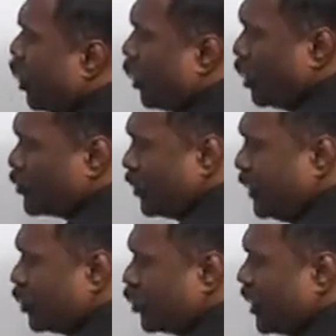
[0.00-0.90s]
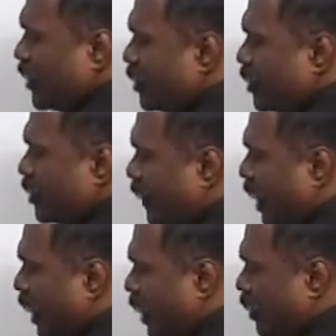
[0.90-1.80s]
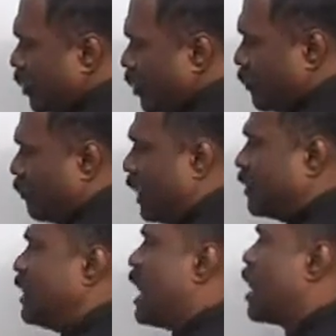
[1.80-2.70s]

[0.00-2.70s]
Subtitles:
are also included in this one, but they